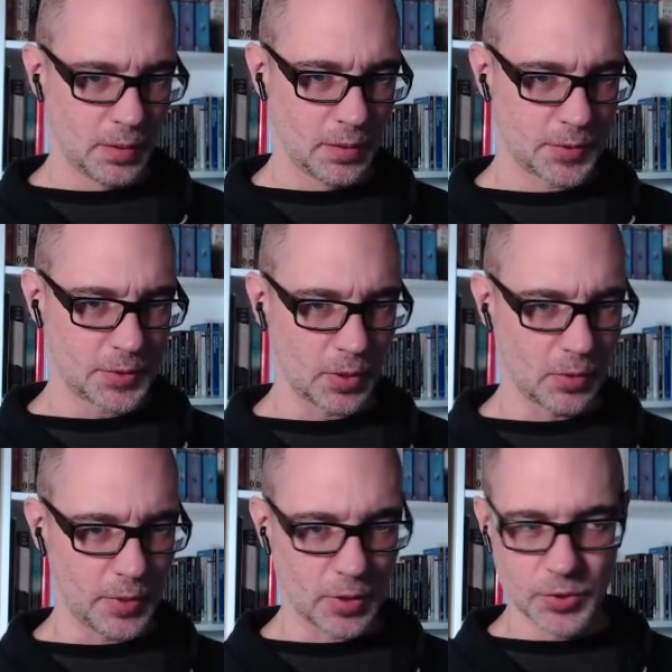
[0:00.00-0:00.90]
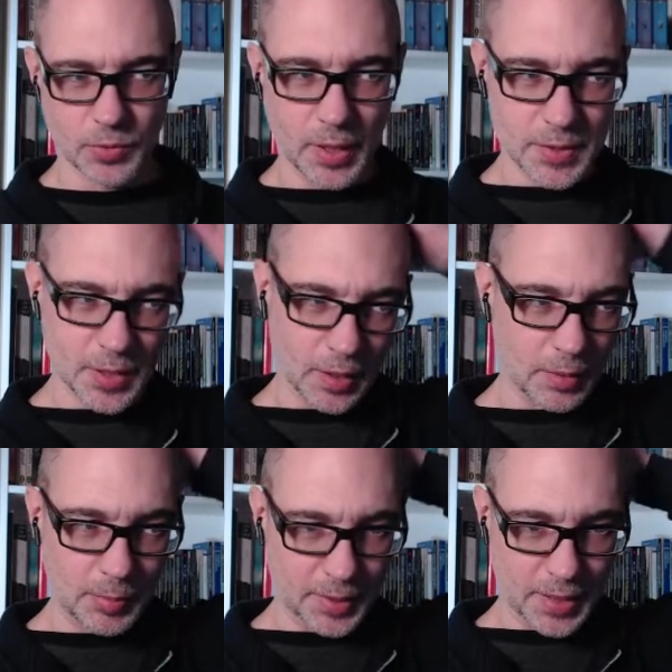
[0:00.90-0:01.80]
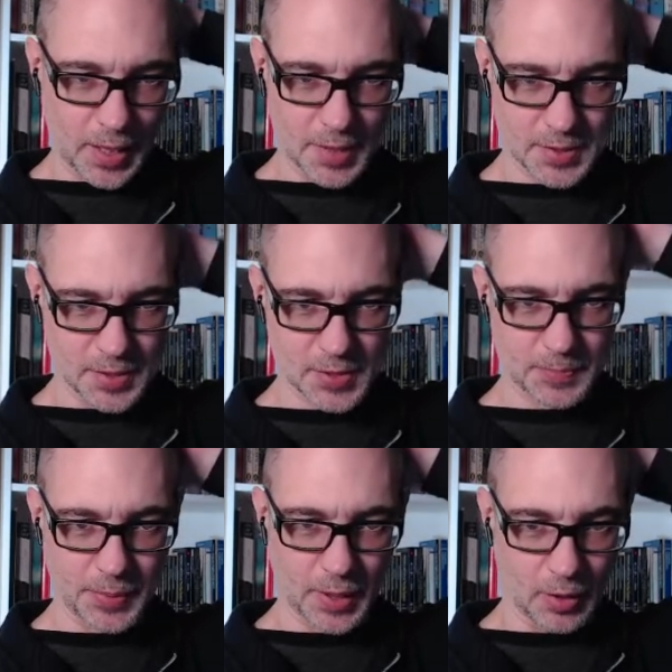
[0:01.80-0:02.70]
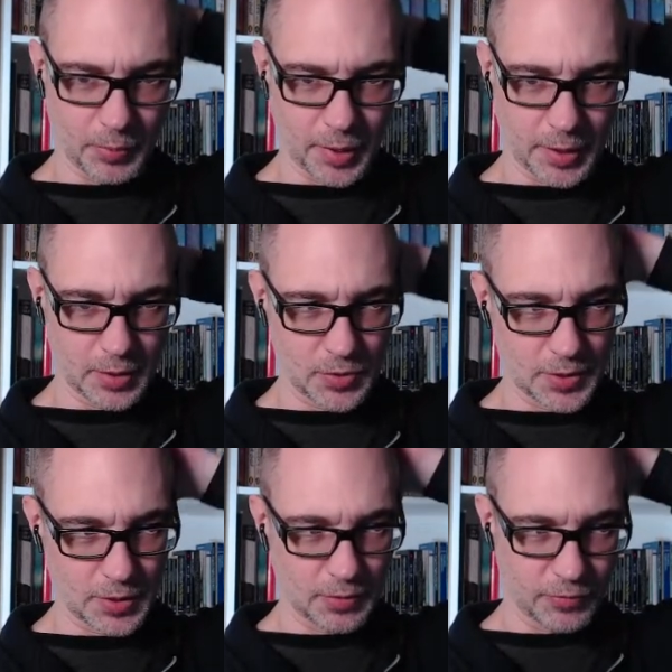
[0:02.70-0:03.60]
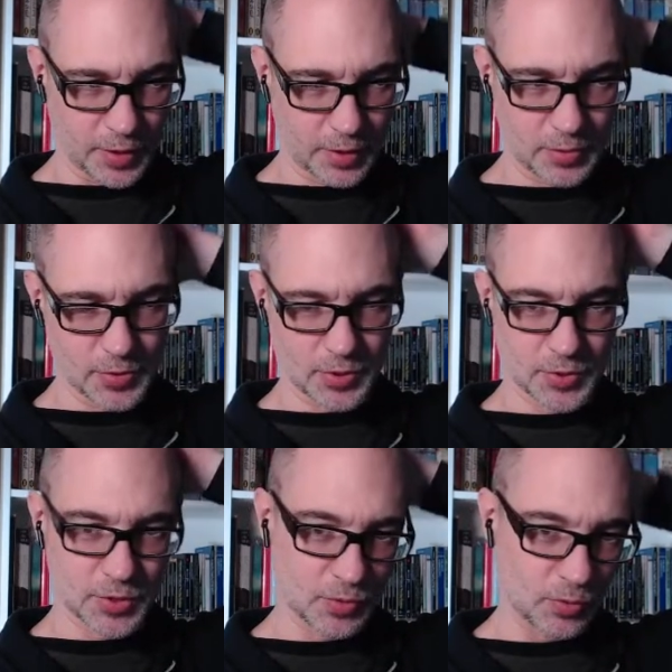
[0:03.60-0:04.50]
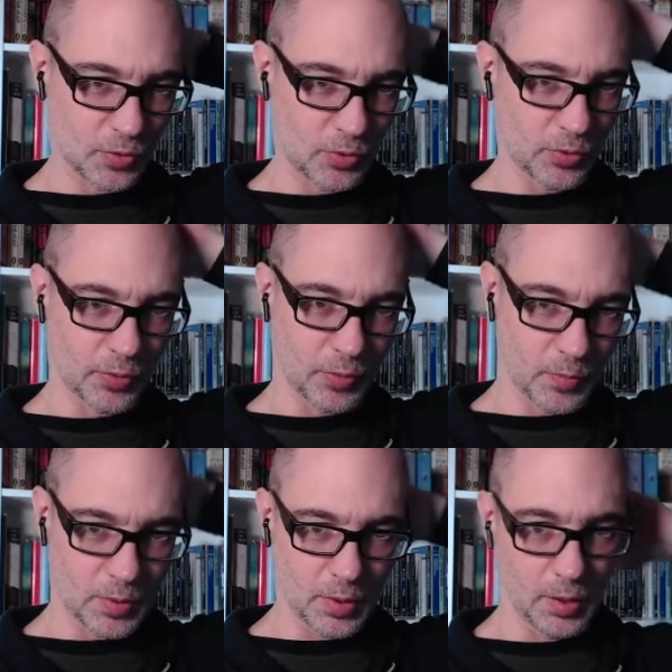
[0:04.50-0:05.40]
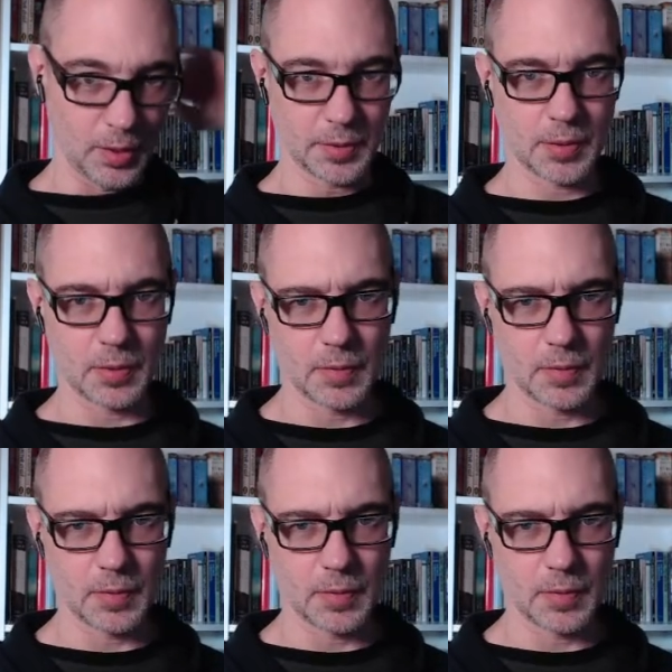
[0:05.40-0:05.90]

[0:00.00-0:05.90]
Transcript: So Near Jarini is not going to be able to cast a spell, but I could use a scroll or a wand.